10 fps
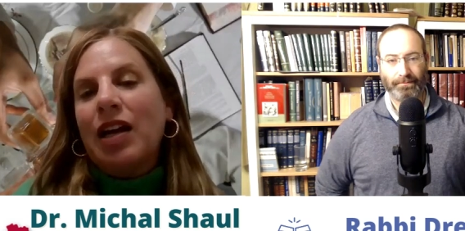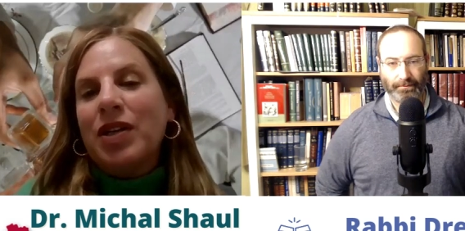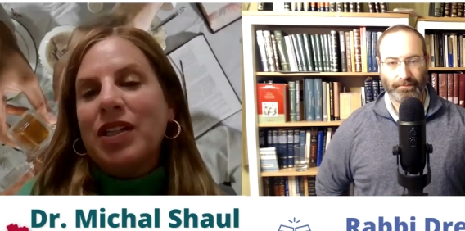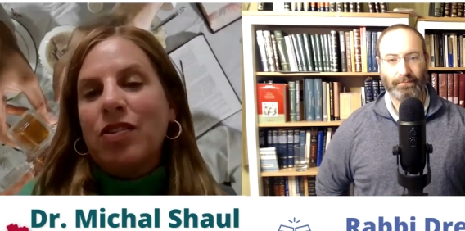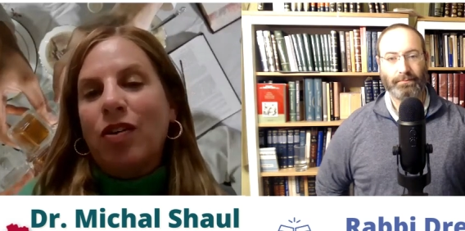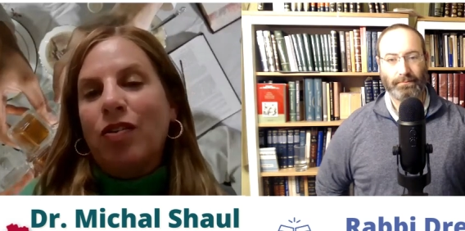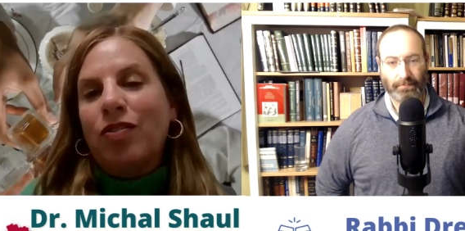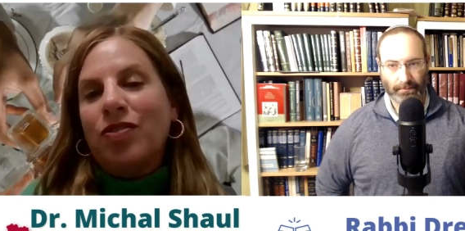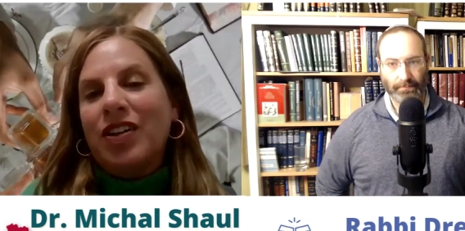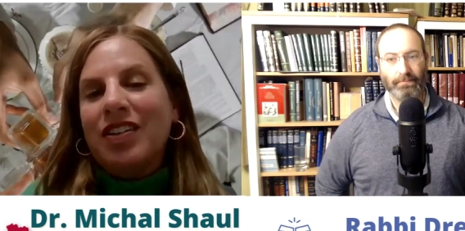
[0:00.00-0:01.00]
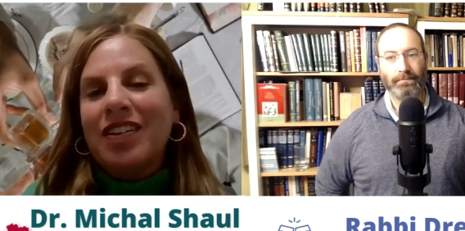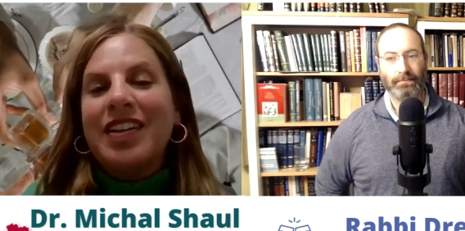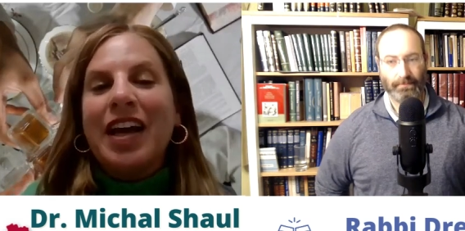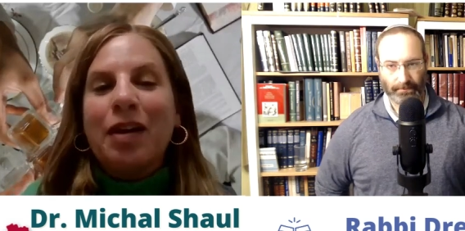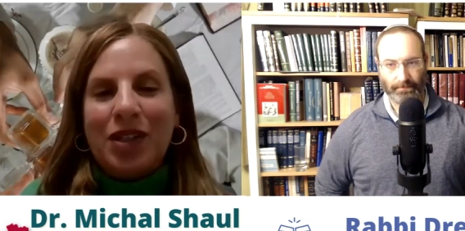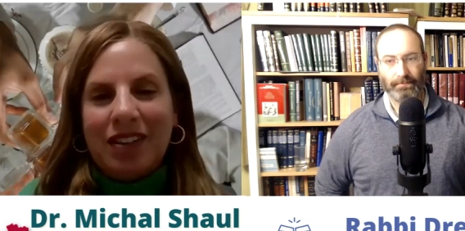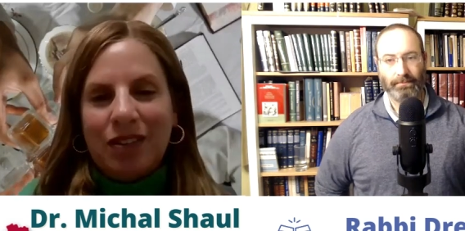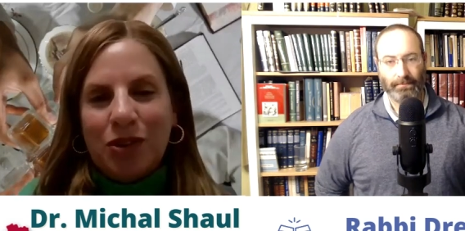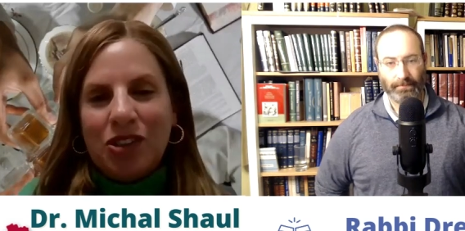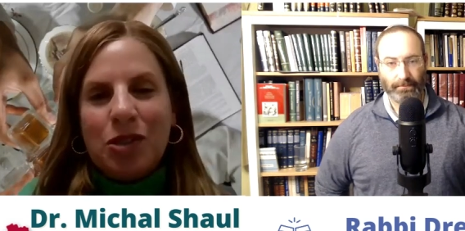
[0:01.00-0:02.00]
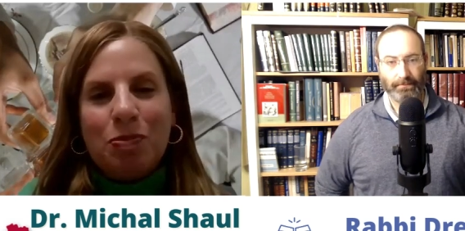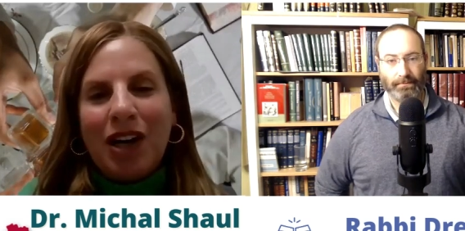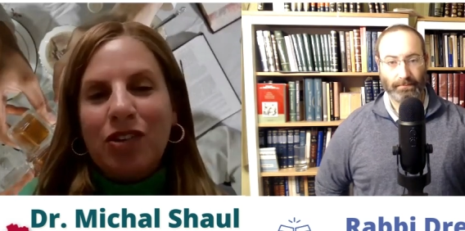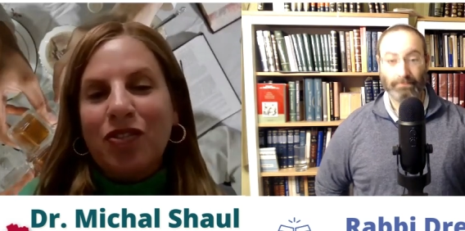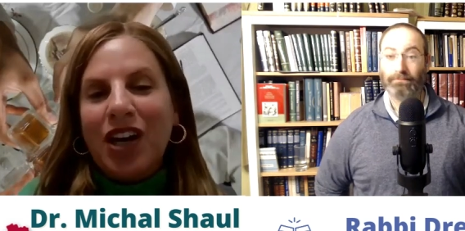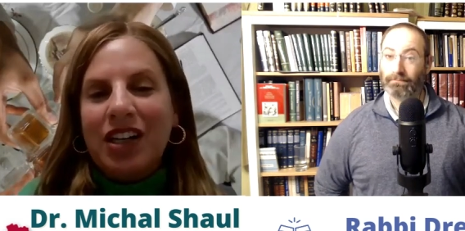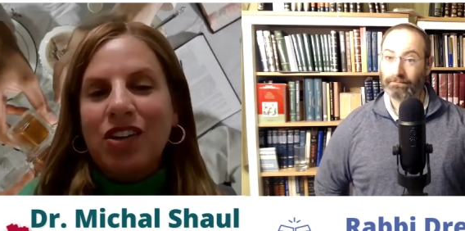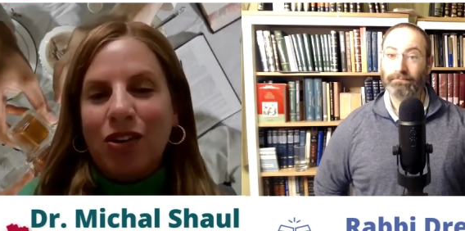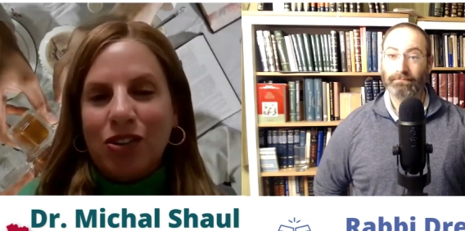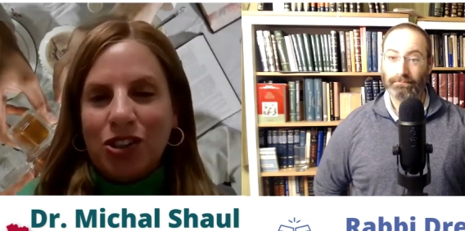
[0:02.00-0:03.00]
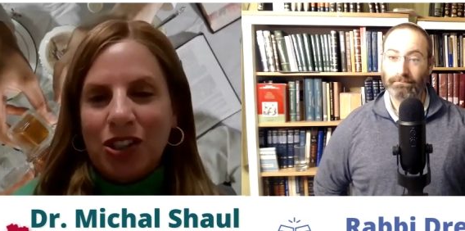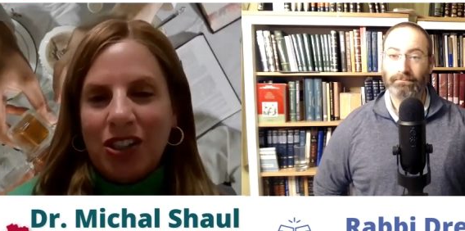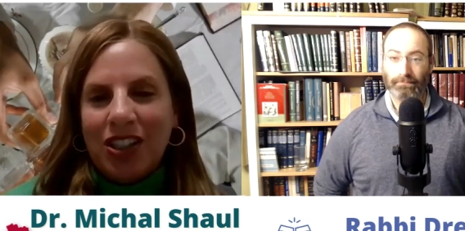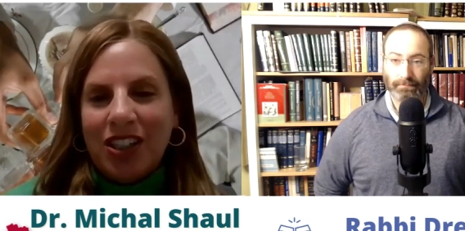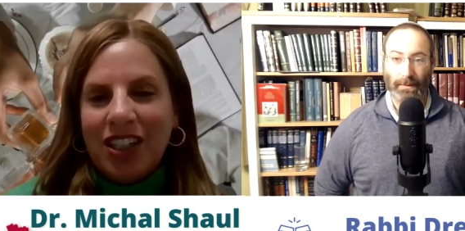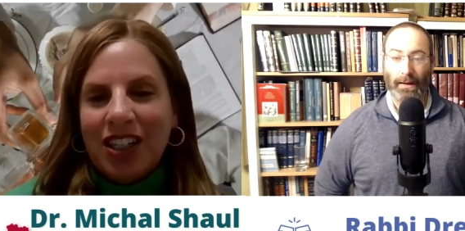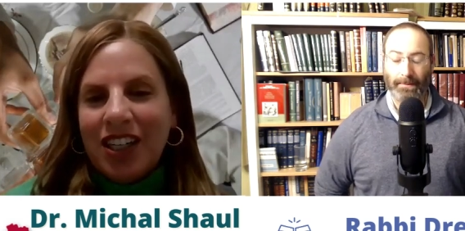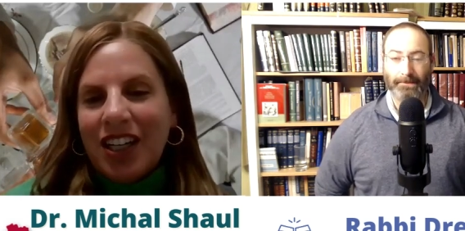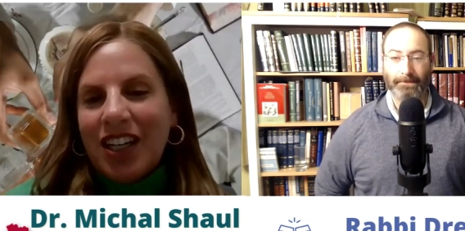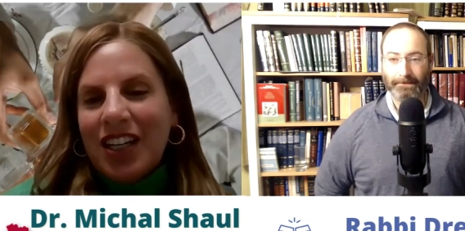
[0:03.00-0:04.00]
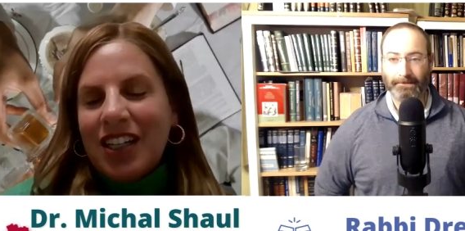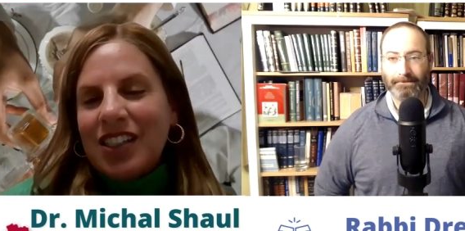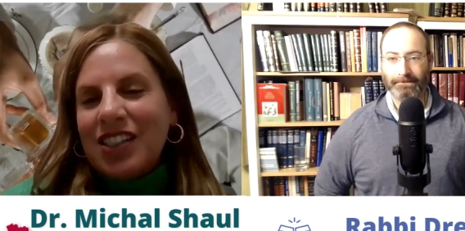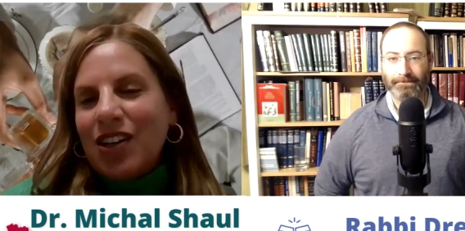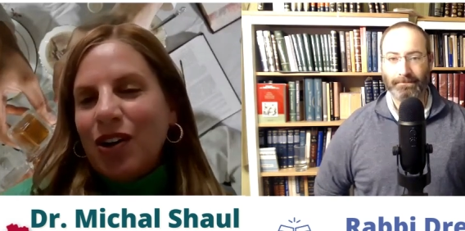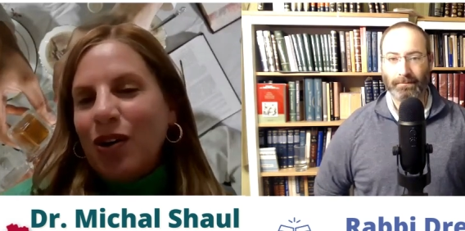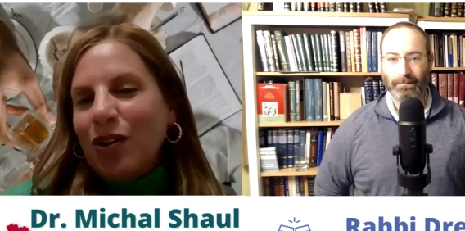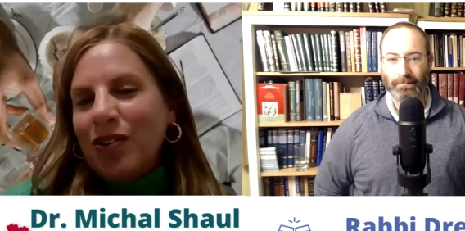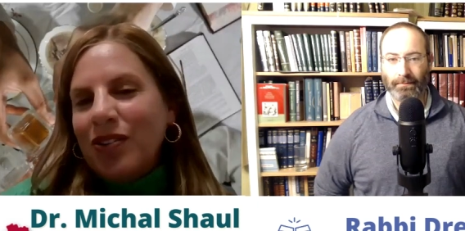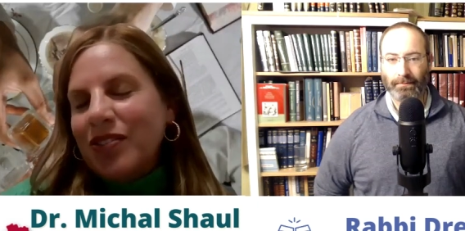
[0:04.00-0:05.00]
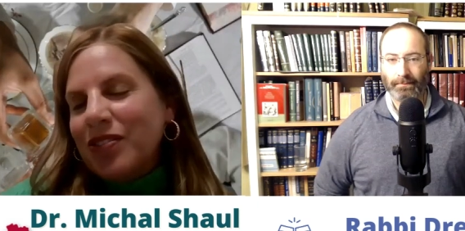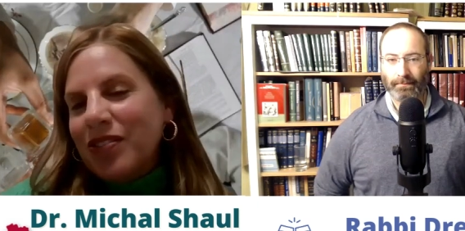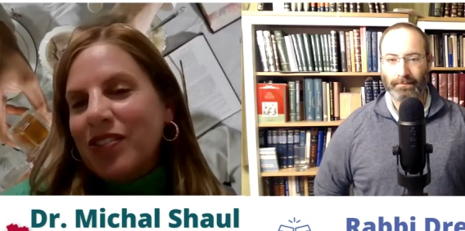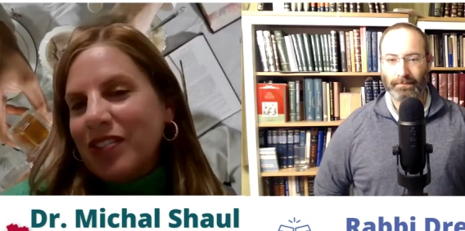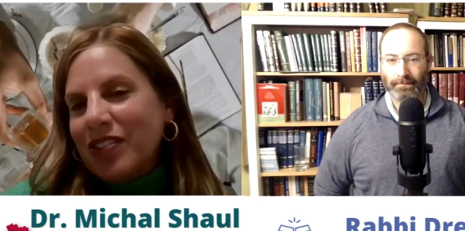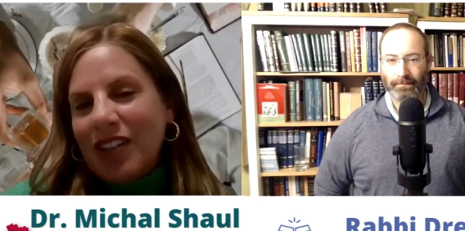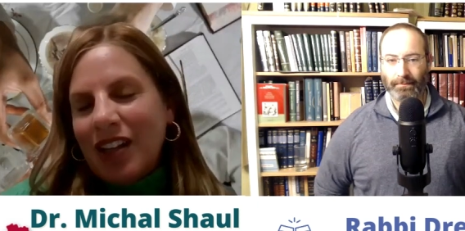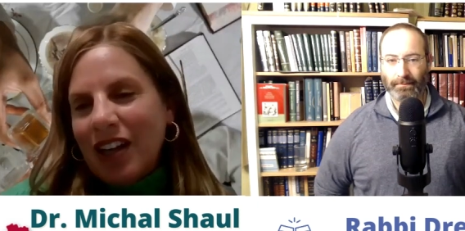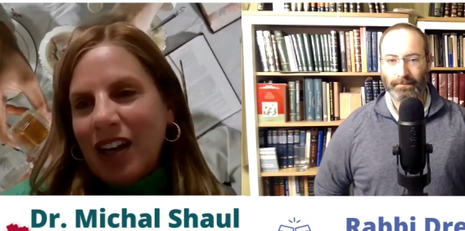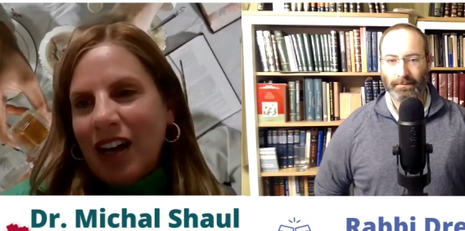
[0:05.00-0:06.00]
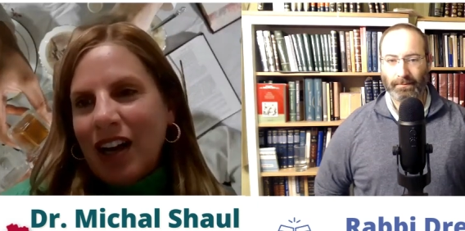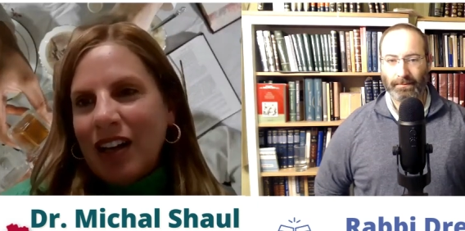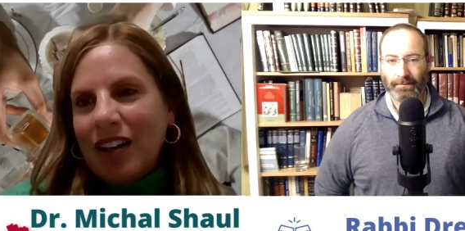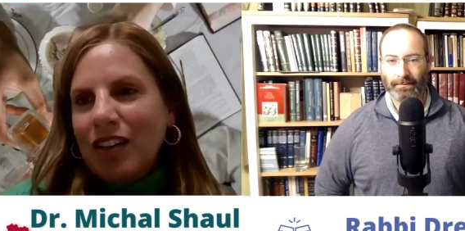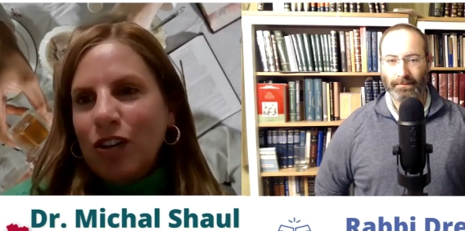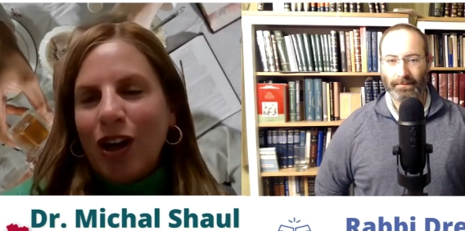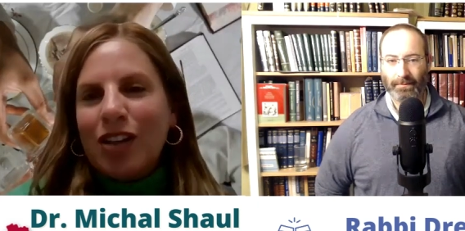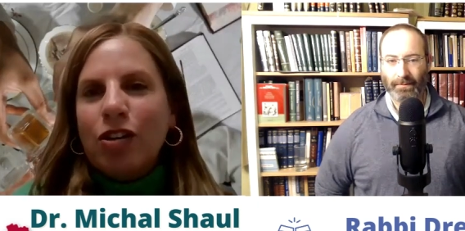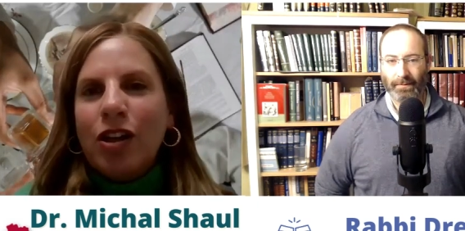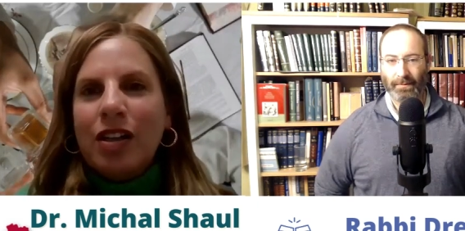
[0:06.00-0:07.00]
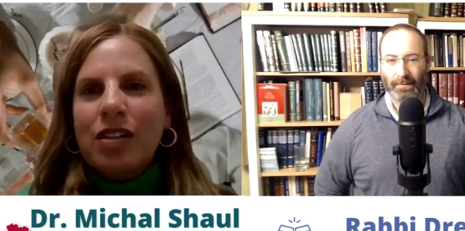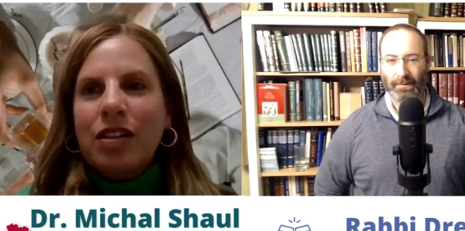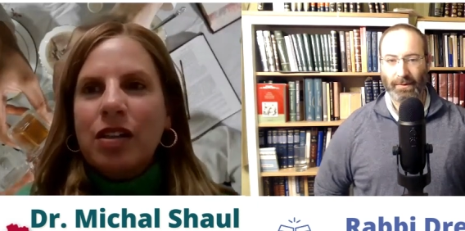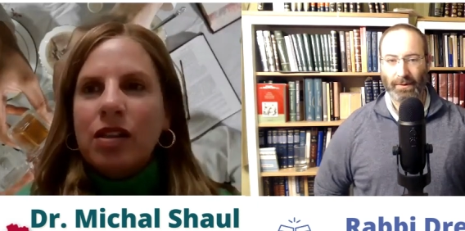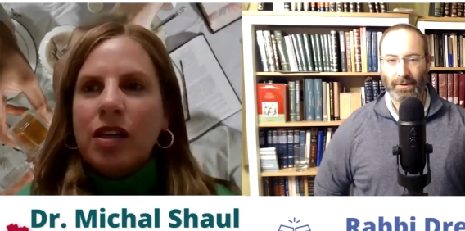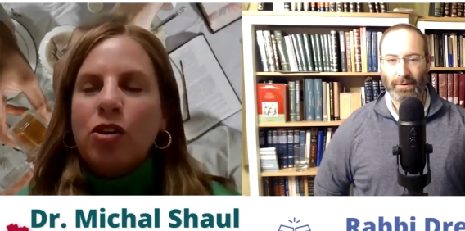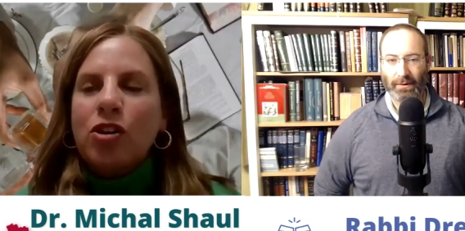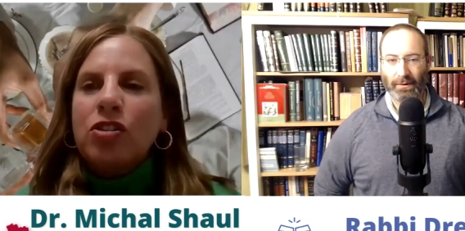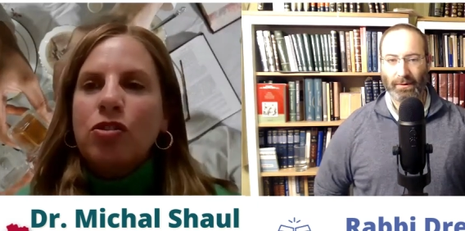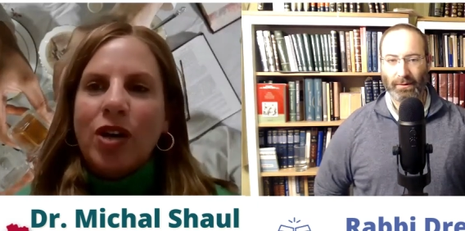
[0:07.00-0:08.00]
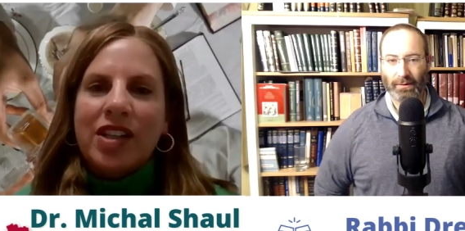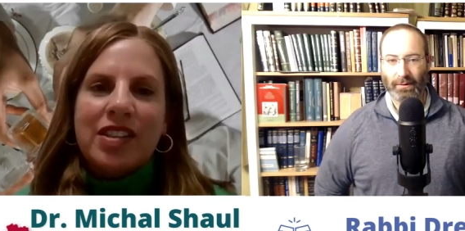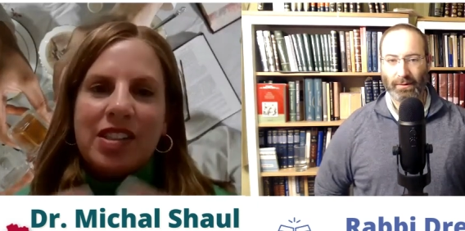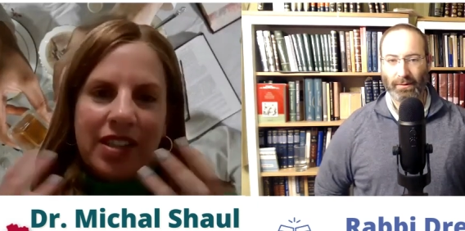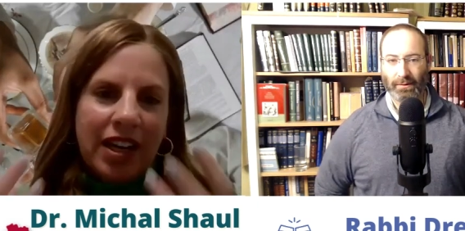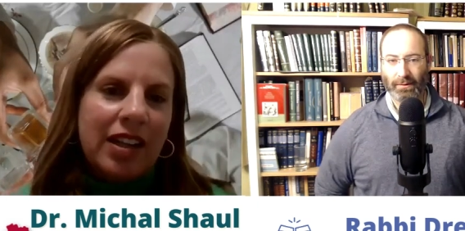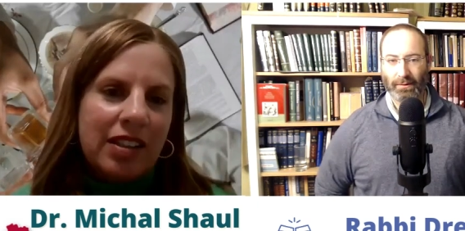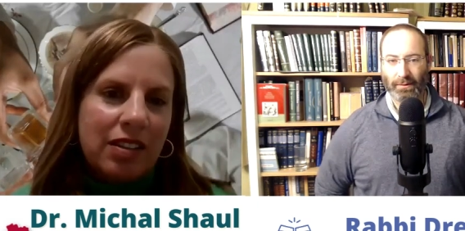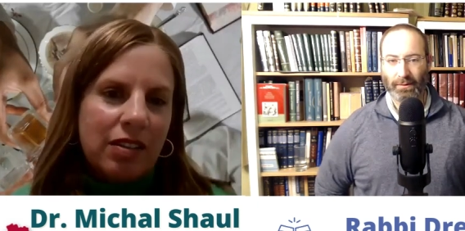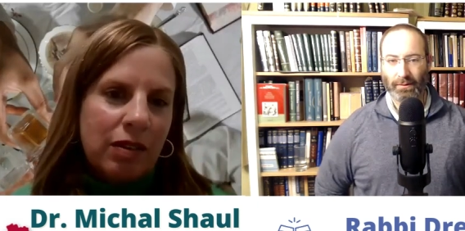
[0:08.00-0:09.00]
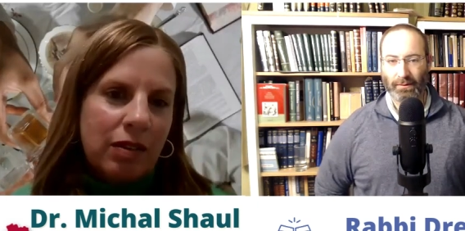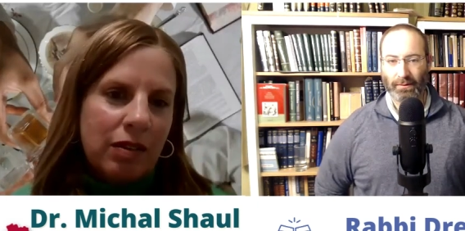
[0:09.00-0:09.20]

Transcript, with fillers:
Speaker 1: elements of entertainment, which is mm-hmm. part of any culture. Yeah. So I think to in in order to understand